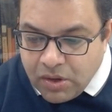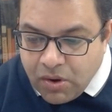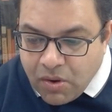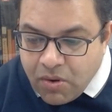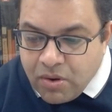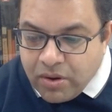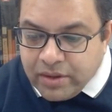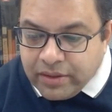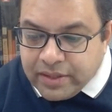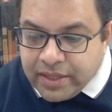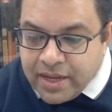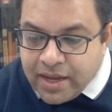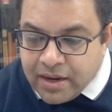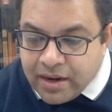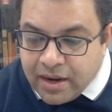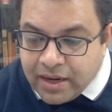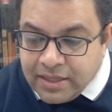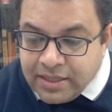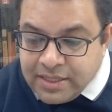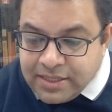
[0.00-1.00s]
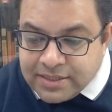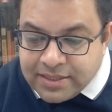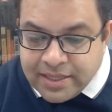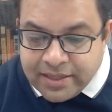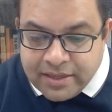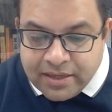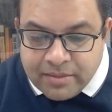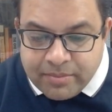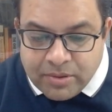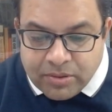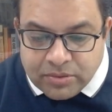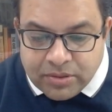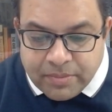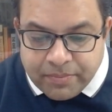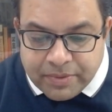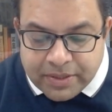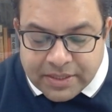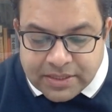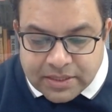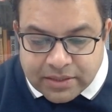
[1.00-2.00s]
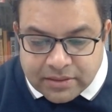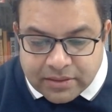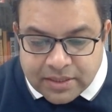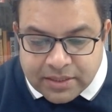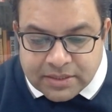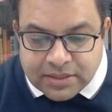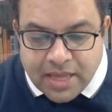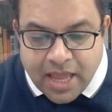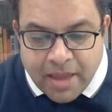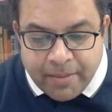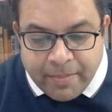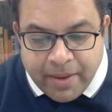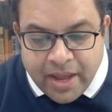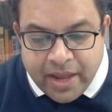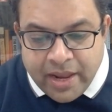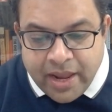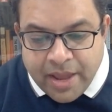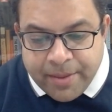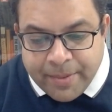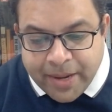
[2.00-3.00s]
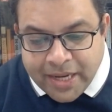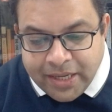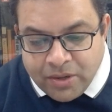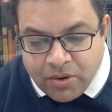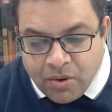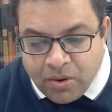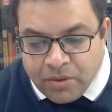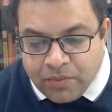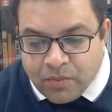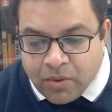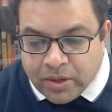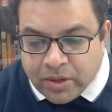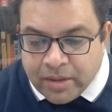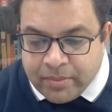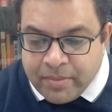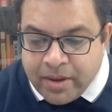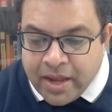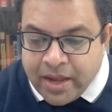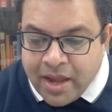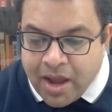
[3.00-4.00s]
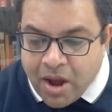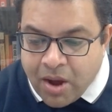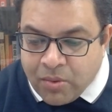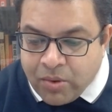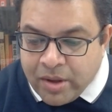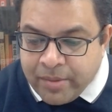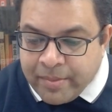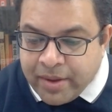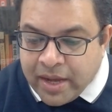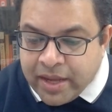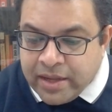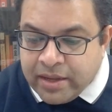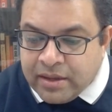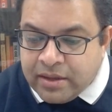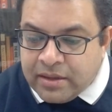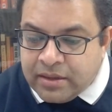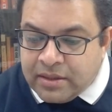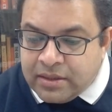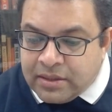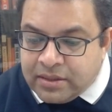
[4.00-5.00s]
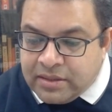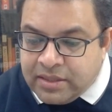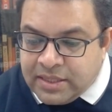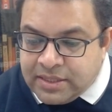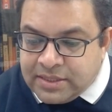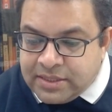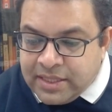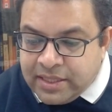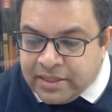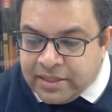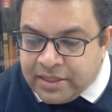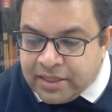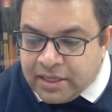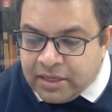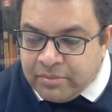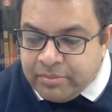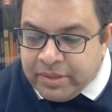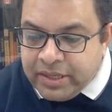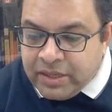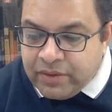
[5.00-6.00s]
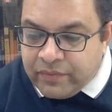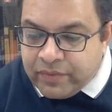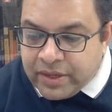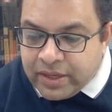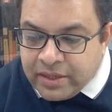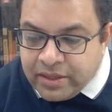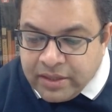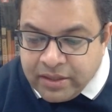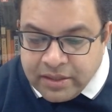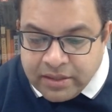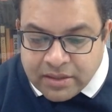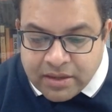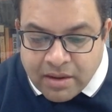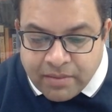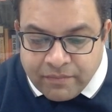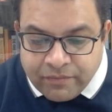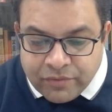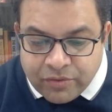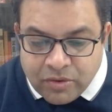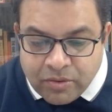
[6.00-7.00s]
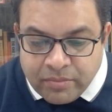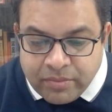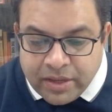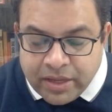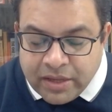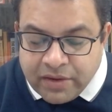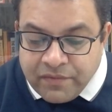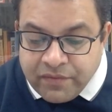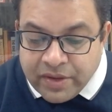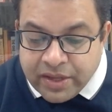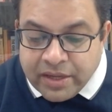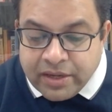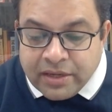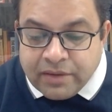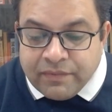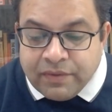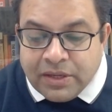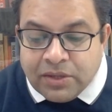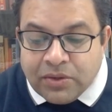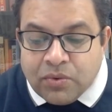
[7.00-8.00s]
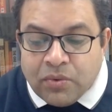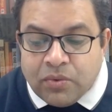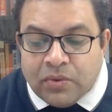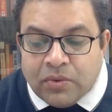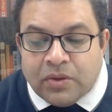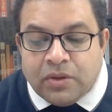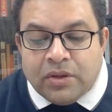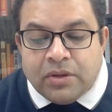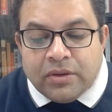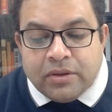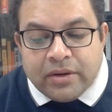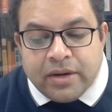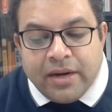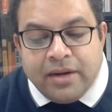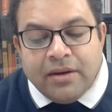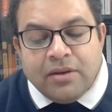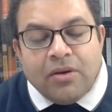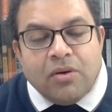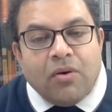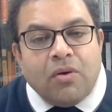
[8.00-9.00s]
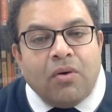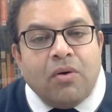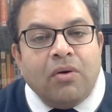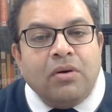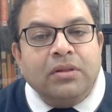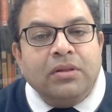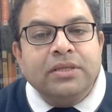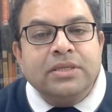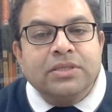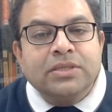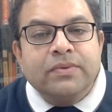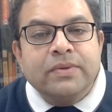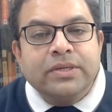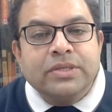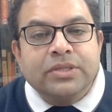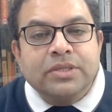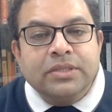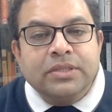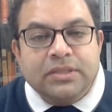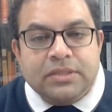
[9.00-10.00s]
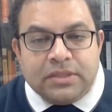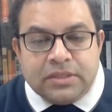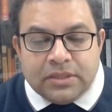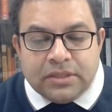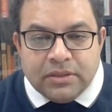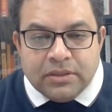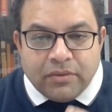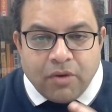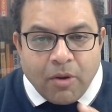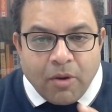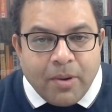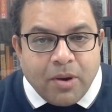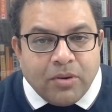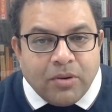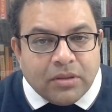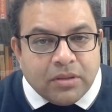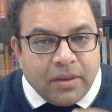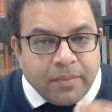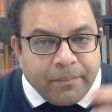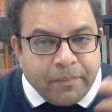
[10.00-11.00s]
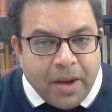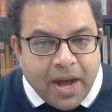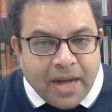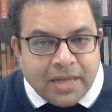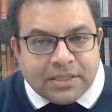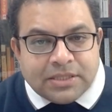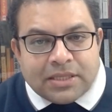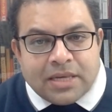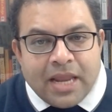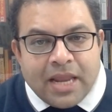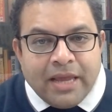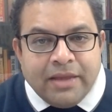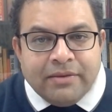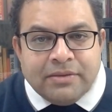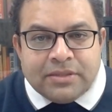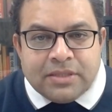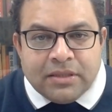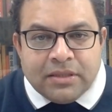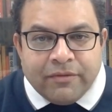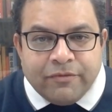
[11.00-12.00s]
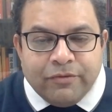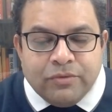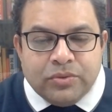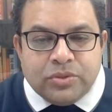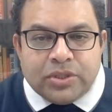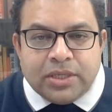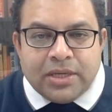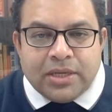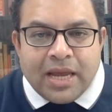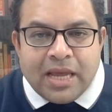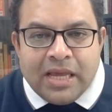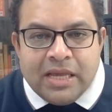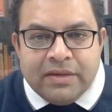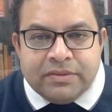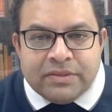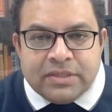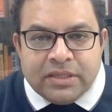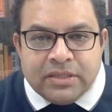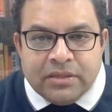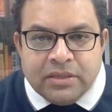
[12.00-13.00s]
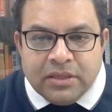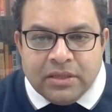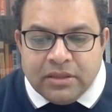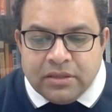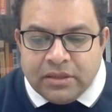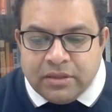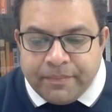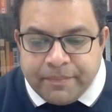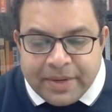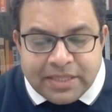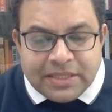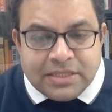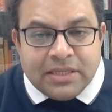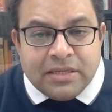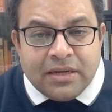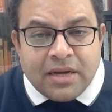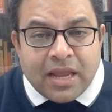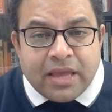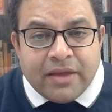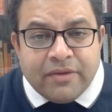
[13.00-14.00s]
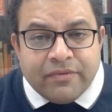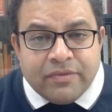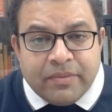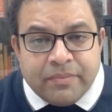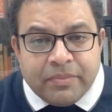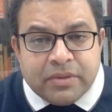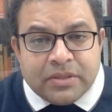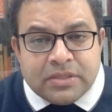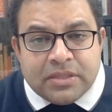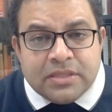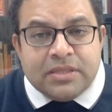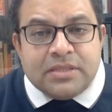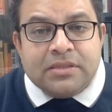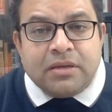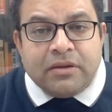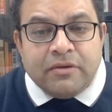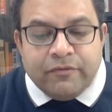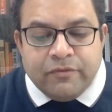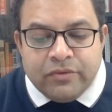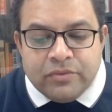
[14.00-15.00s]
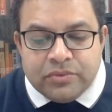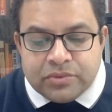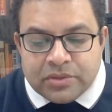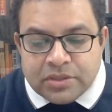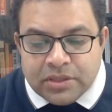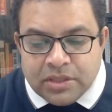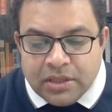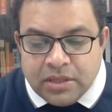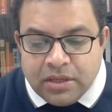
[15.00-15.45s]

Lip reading: Or they are undecided about the present. Thus, am I? Am I not? What am I? How am I? This sentient being, where did it come from and where it will go? Right? All these questions about the past lives and the future lives and the present life, the person is confused.